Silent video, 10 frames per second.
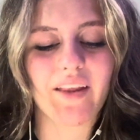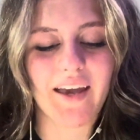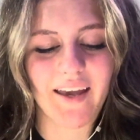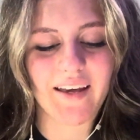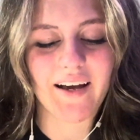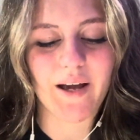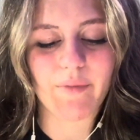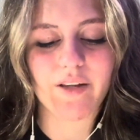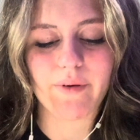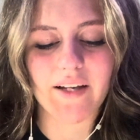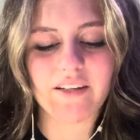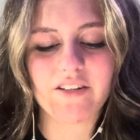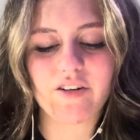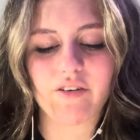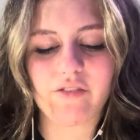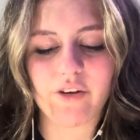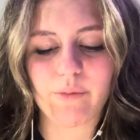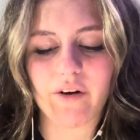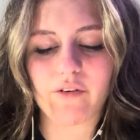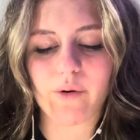8, I am expected to review
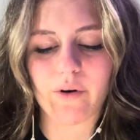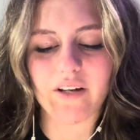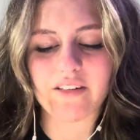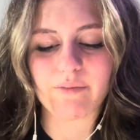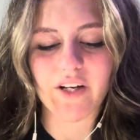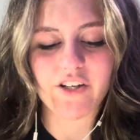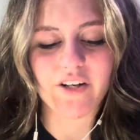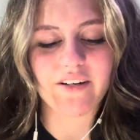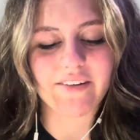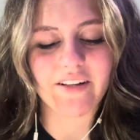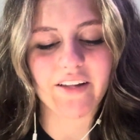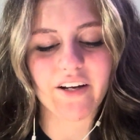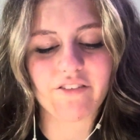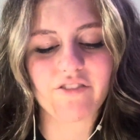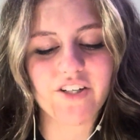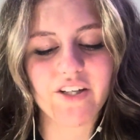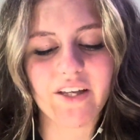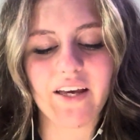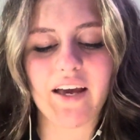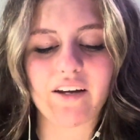my recording to make sure it is clear
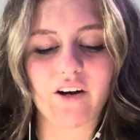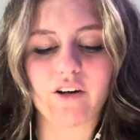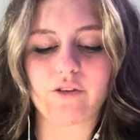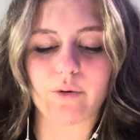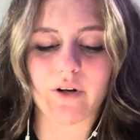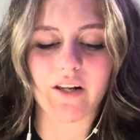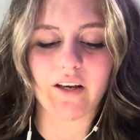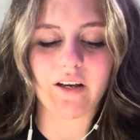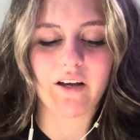visually and auditorily.